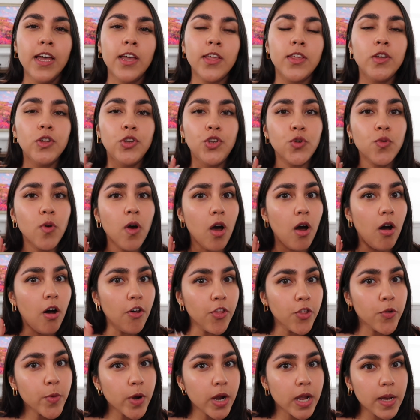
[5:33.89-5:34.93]
You do all
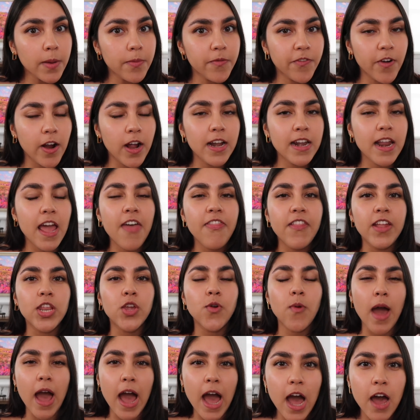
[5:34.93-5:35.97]
the work up front and then
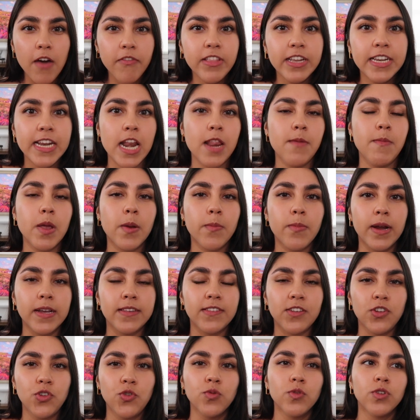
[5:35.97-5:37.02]
you have the dynamic
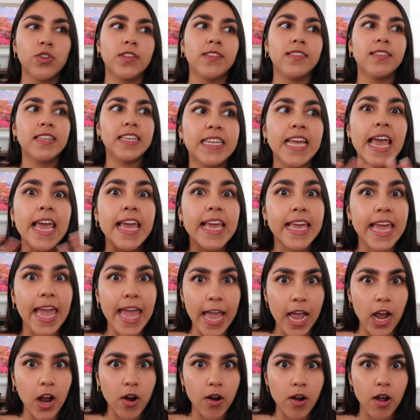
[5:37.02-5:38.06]
pricing tool just take
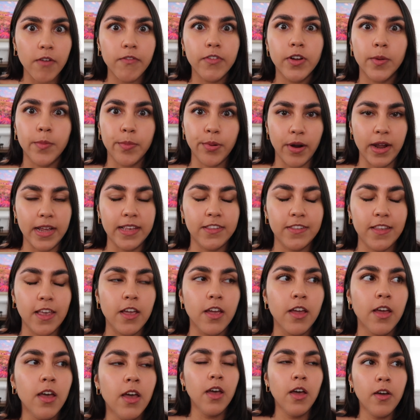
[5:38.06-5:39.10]
care of your
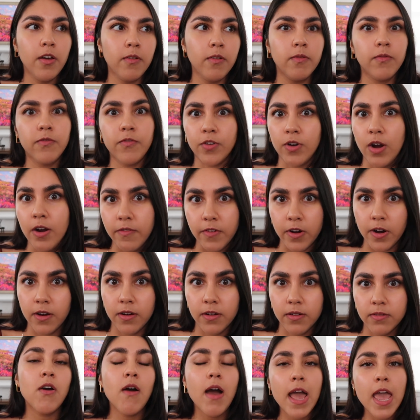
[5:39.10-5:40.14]
pricing
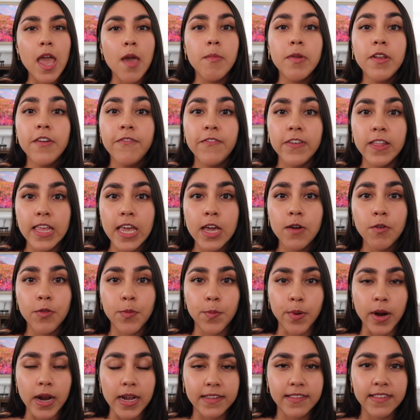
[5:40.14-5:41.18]
forever. Now, I am an affiliate
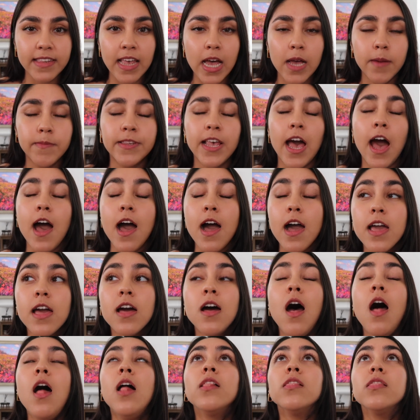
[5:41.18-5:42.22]
with PriceLabs.
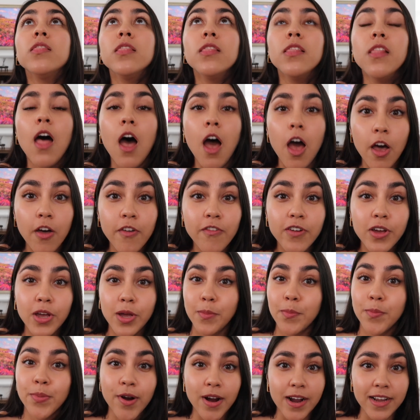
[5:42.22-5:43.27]
I
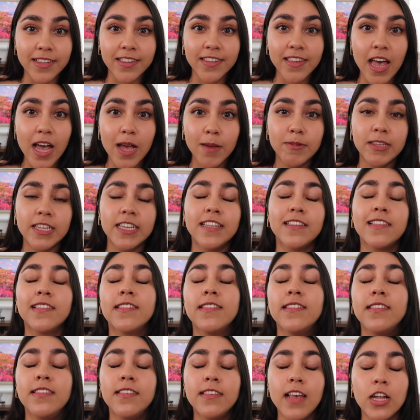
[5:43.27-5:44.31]
love PriceLabs. It's
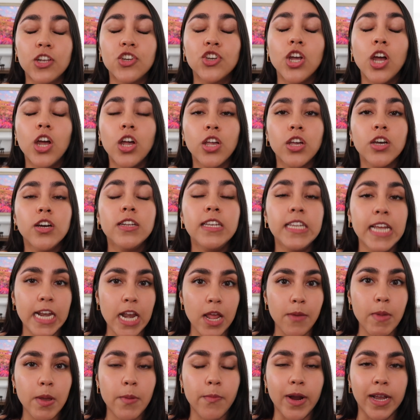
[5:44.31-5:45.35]
such a good
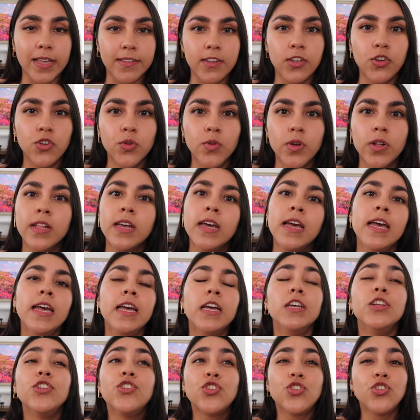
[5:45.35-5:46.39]
dynamic pricing tool.
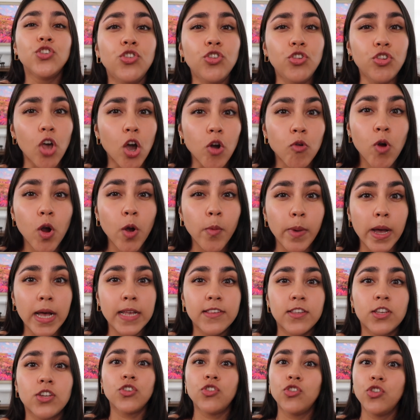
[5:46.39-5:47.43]
It's so
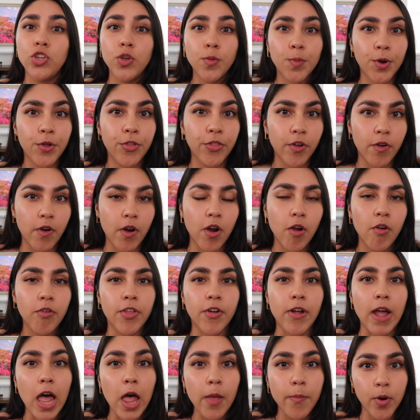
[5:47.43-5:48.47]
robust, super thorough.
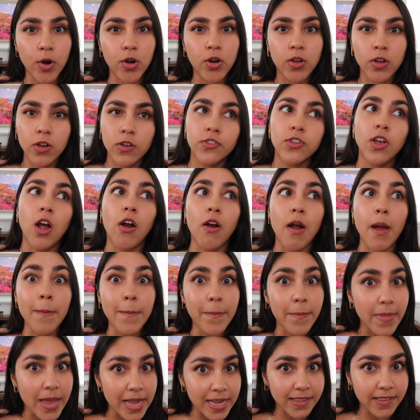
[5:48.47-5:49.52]
Their help articles are
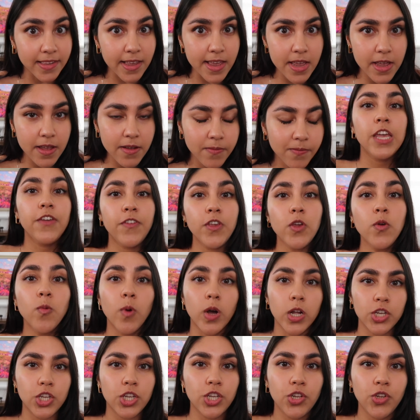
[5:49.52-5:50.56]
amazing. If you
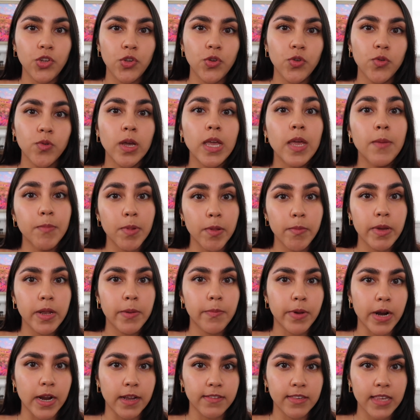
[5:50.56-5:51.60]
want to
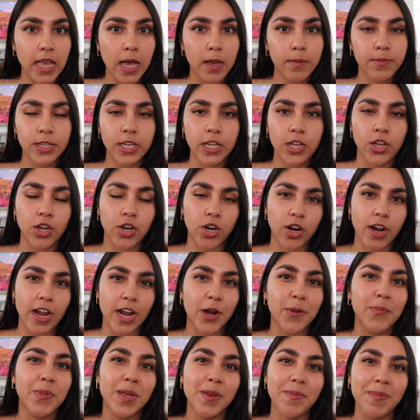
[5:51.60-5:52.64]
implement PriceLabs in your
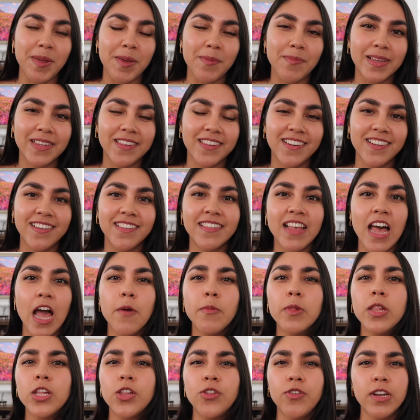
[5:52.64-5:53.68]
Airbnb business, I
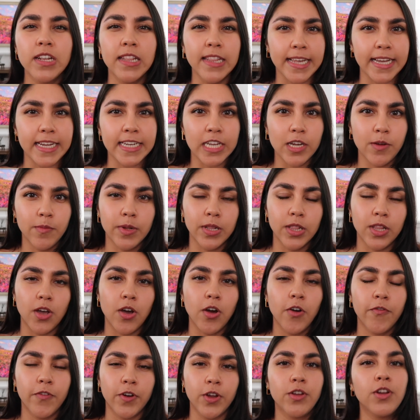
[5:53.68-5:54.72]
will include a link down
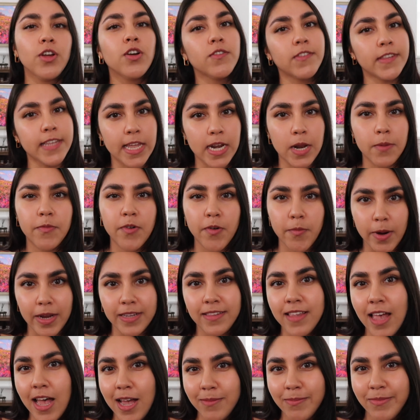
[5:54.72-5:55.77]
below for you to go sign up for
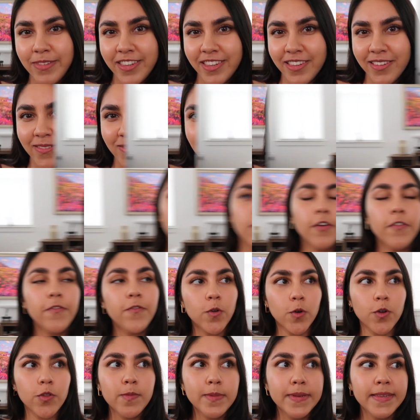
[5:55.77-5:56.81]
PriceLabs. Okay, the
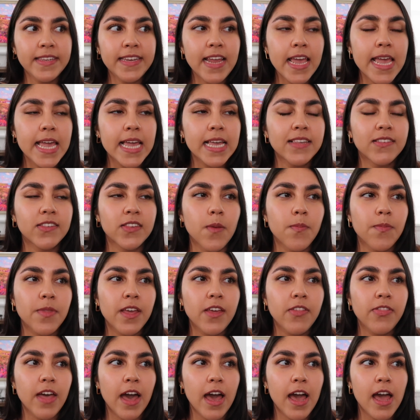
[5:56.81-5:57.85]
fourth mistake is
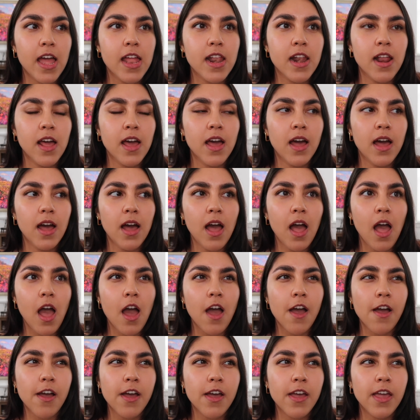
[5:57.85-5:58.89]
something that
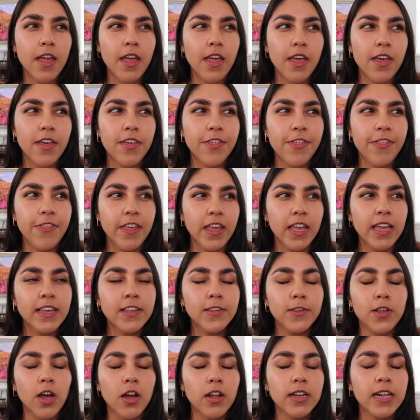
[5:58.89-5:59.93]
I think
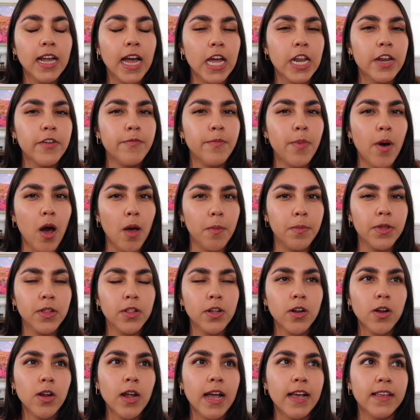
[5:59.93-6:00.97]
has gotten kind of
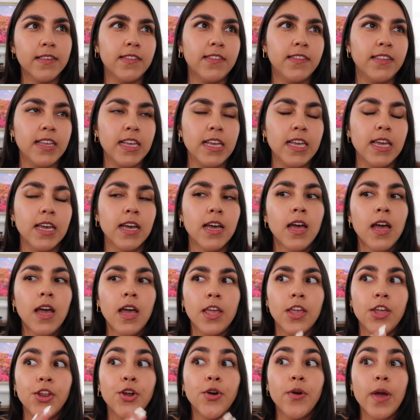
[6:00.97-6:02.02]
popular as the,
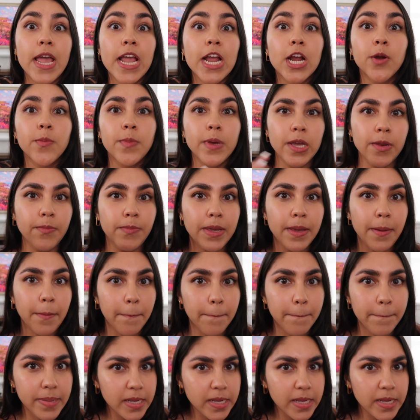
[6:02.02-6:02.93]
Airbnb